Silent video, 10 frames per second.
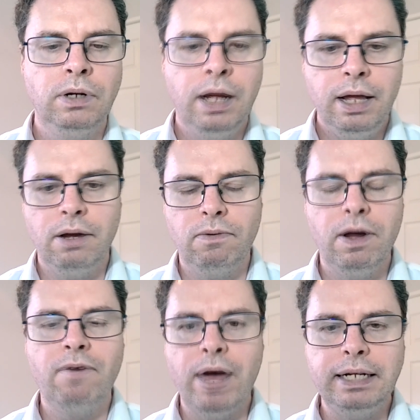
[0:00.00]

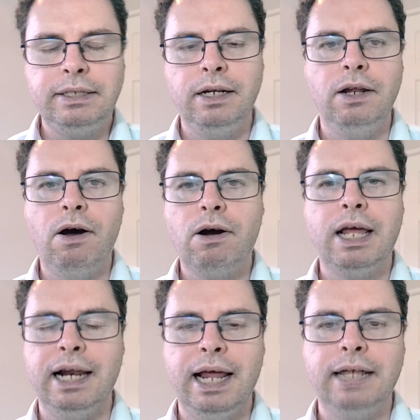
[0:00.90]
eventually knocking
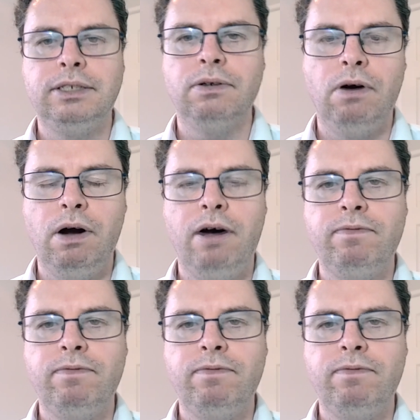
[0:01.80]
Leinster off